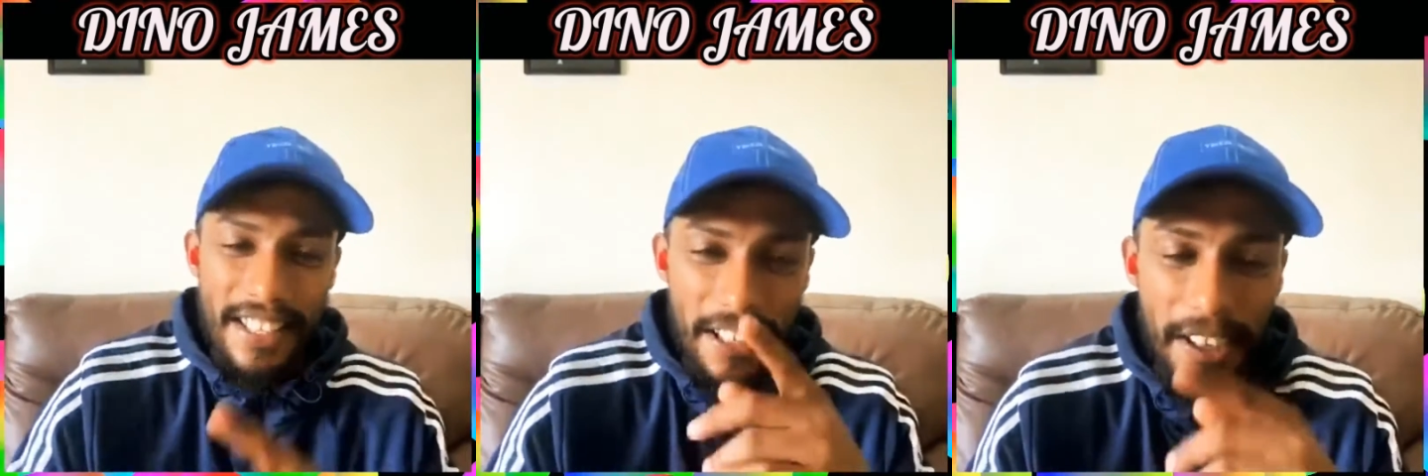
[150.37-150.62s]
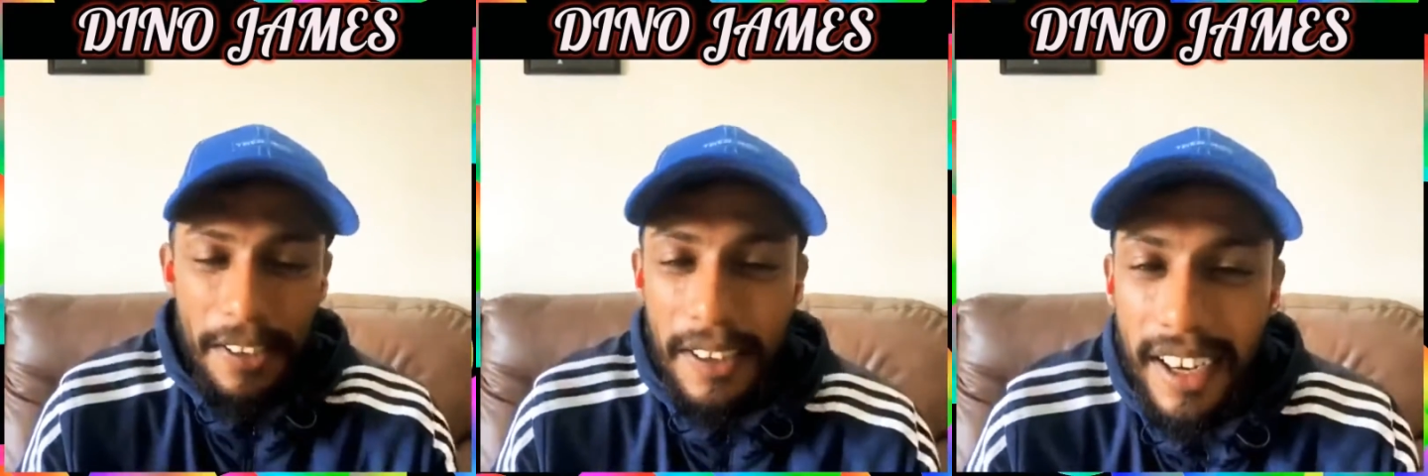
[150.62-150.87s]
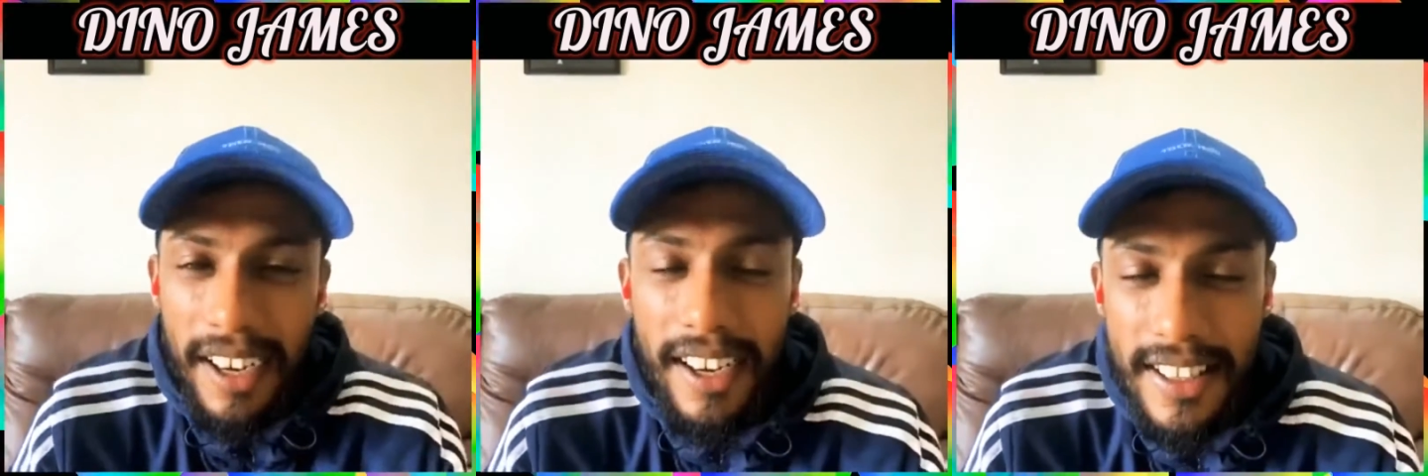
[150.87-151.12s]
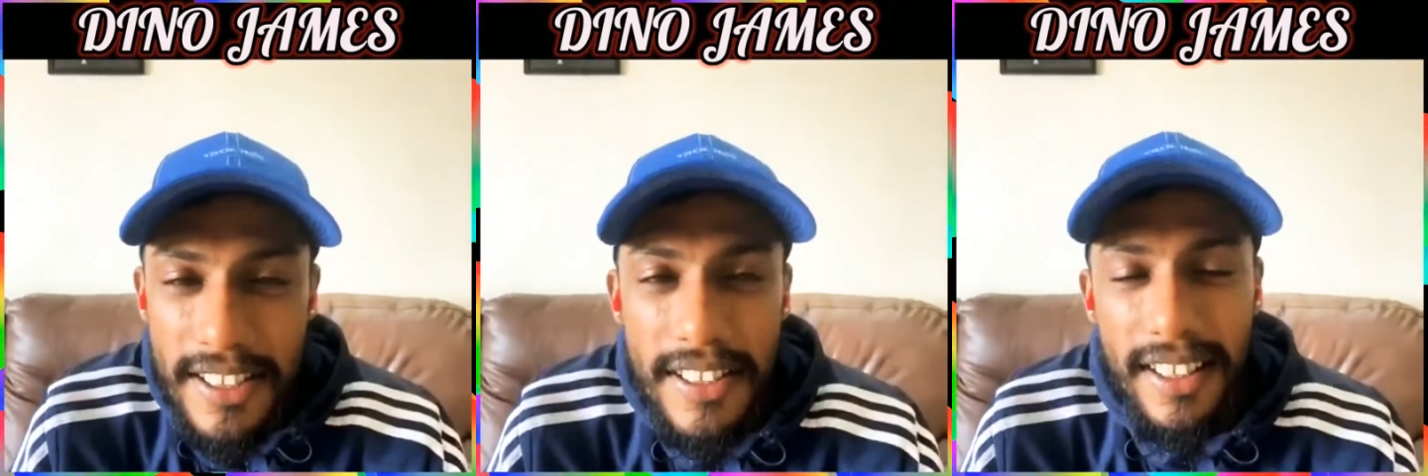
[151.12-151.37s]
So
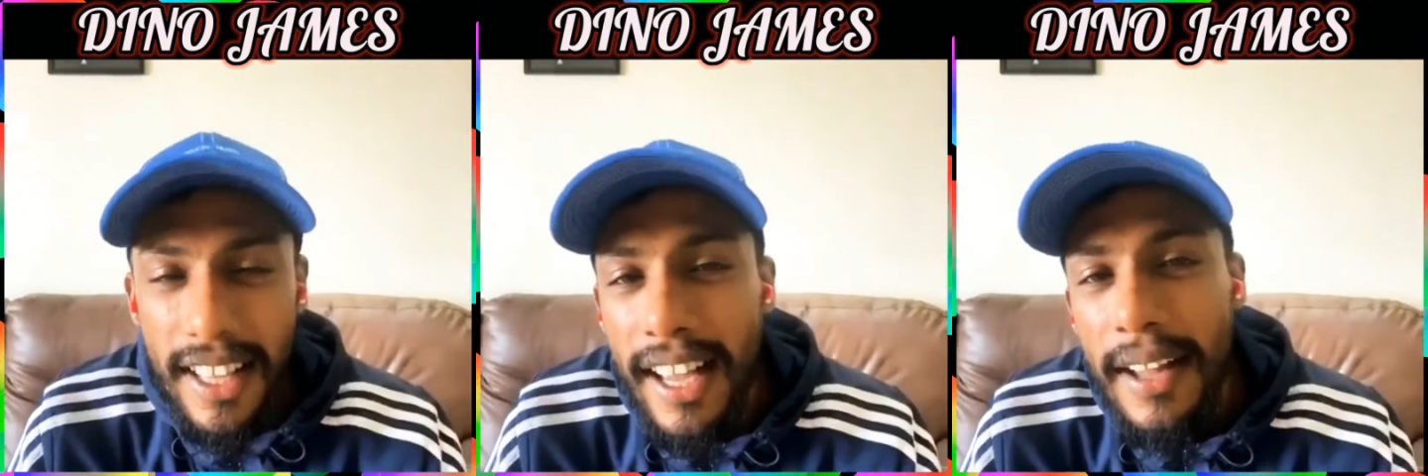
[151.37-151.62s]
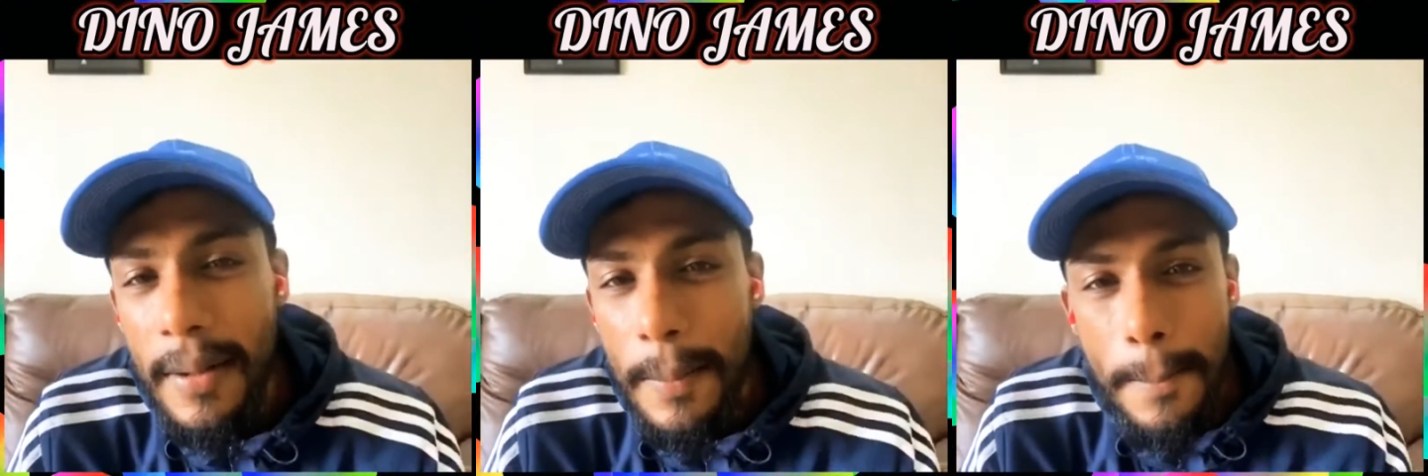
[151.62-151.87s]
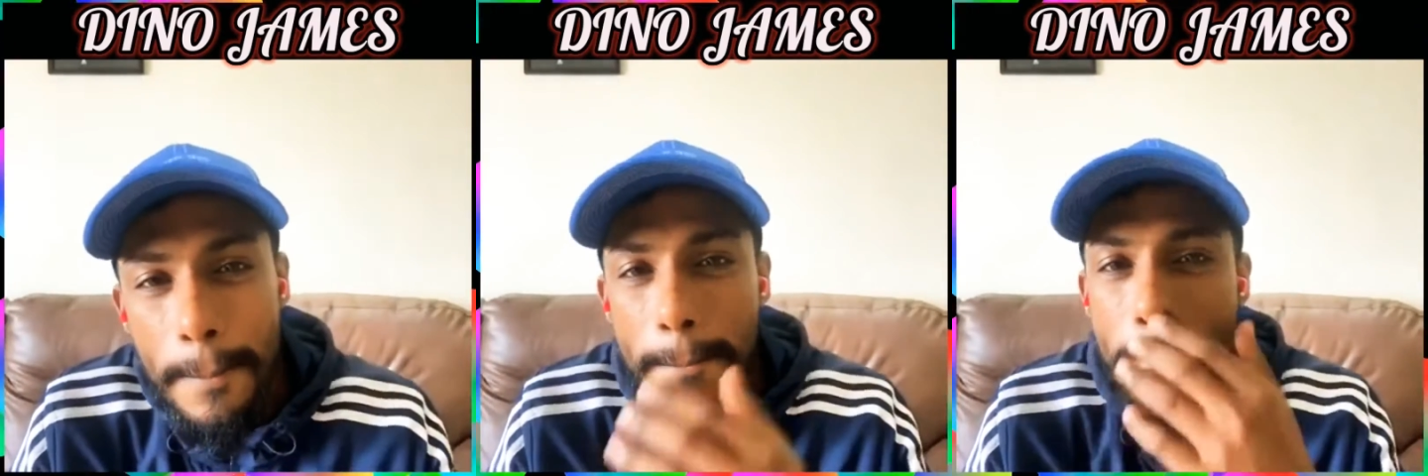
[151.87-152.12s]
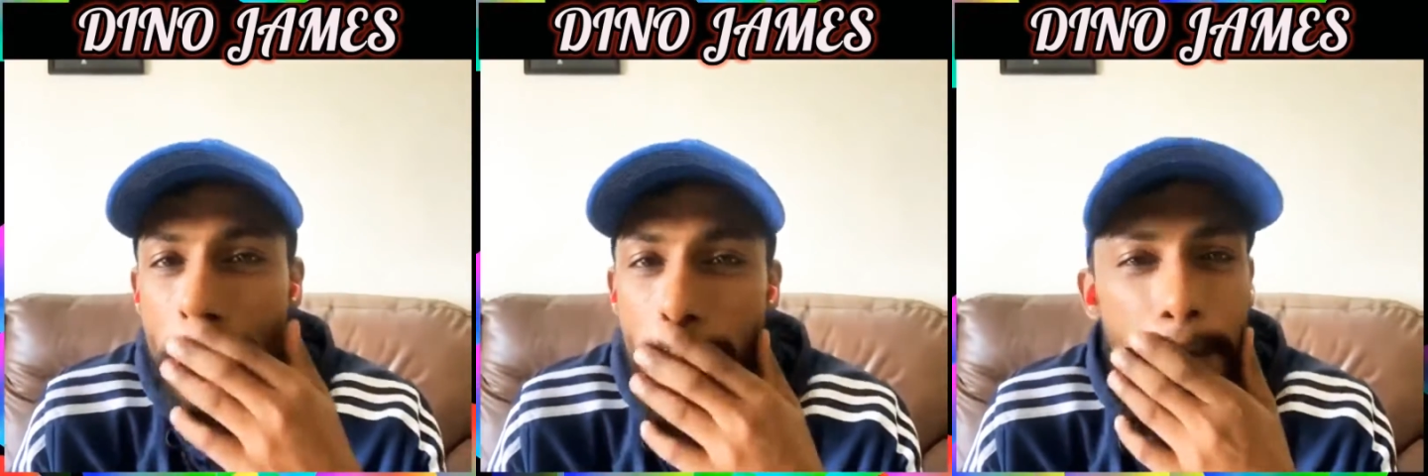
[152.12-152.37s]
yeah.
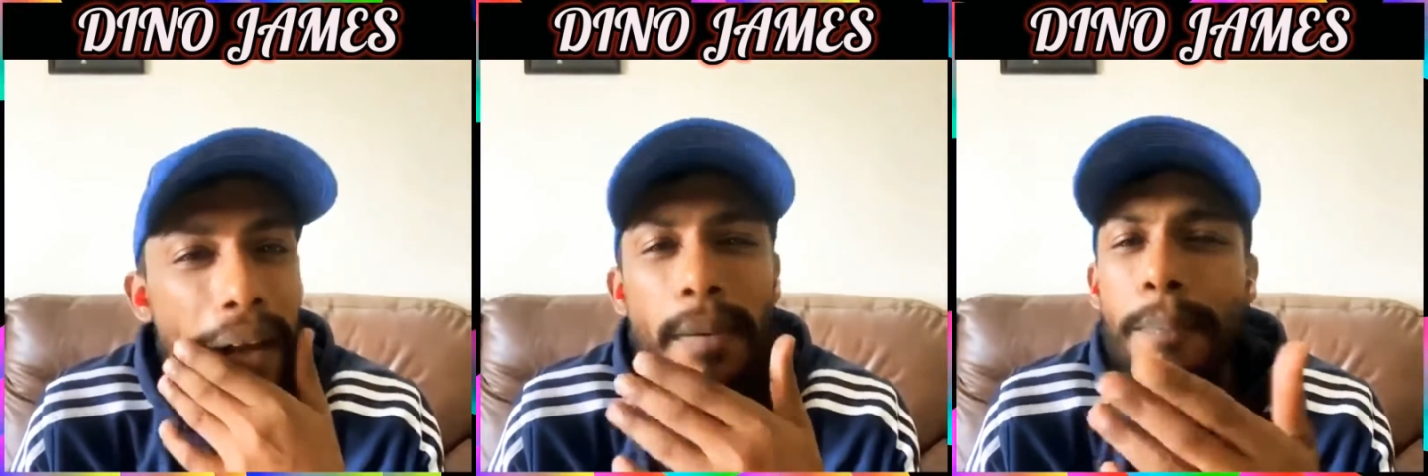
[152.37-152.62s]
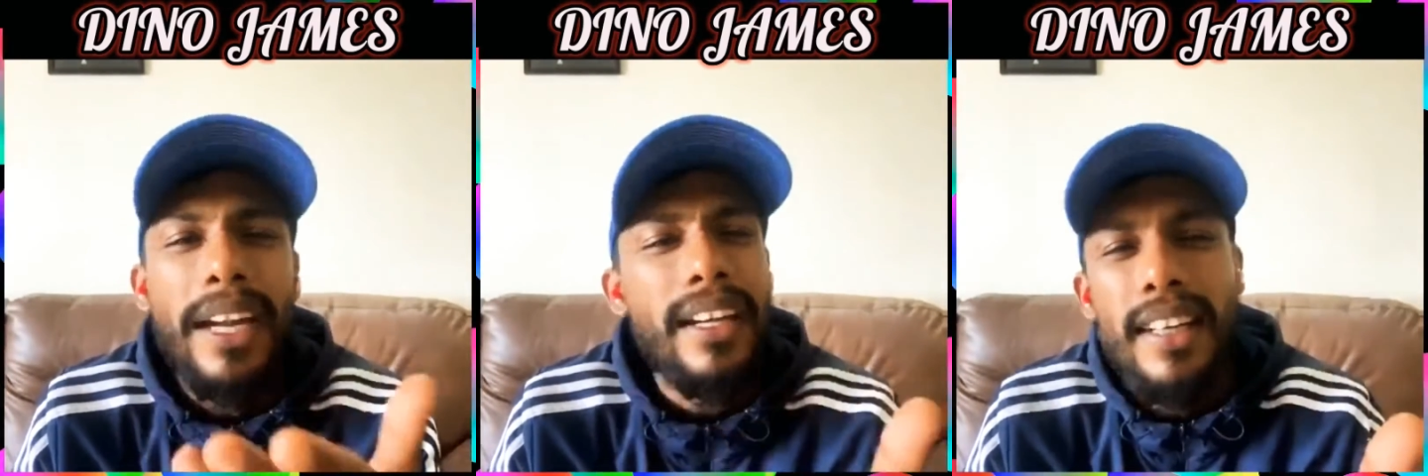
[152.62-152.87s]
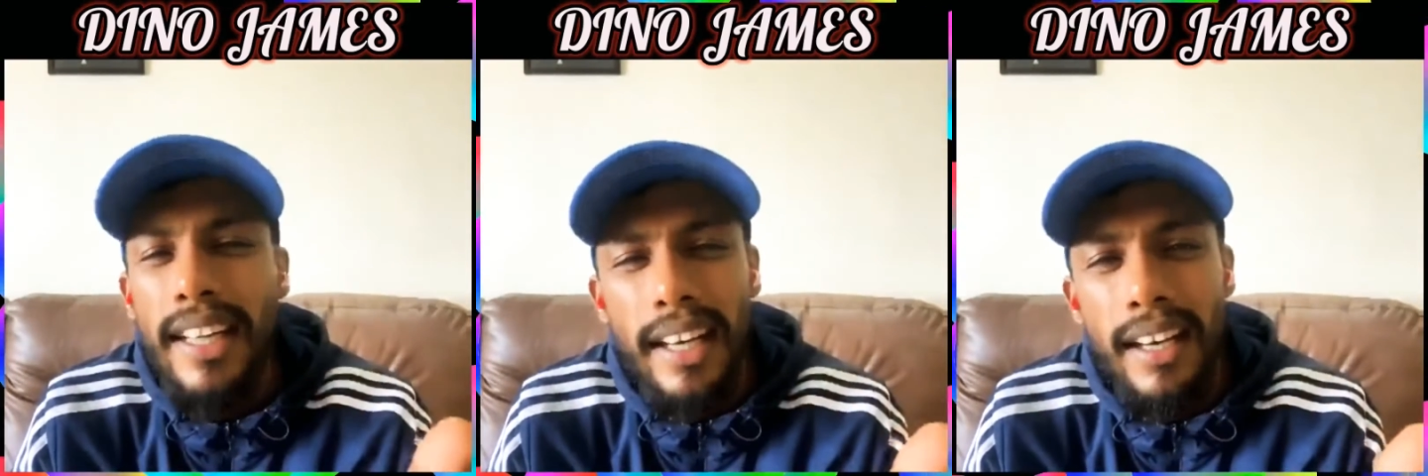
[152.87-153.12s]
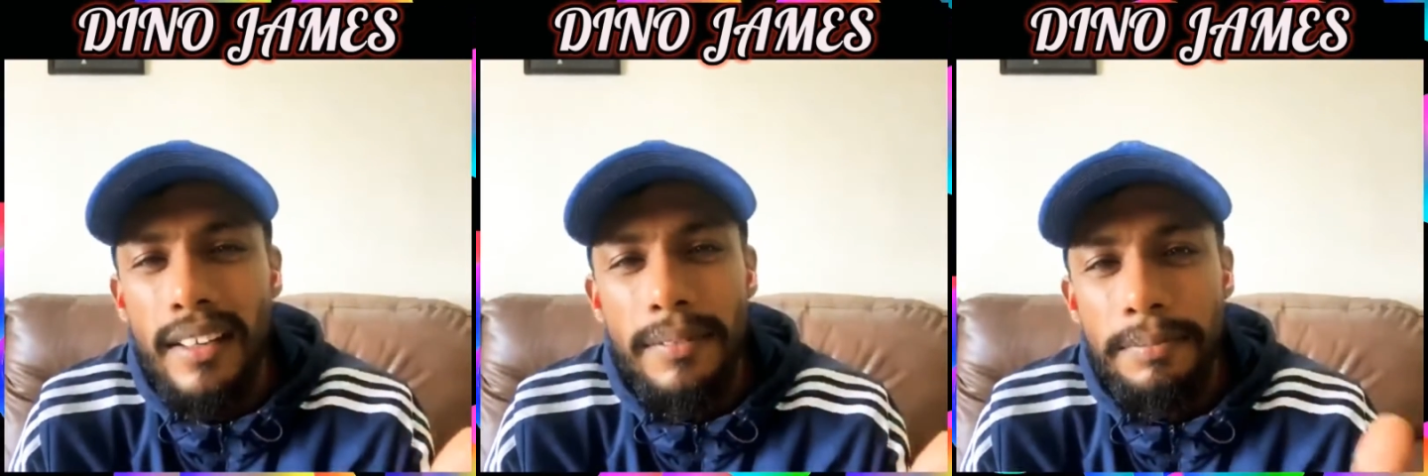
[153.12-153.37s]
Big deal.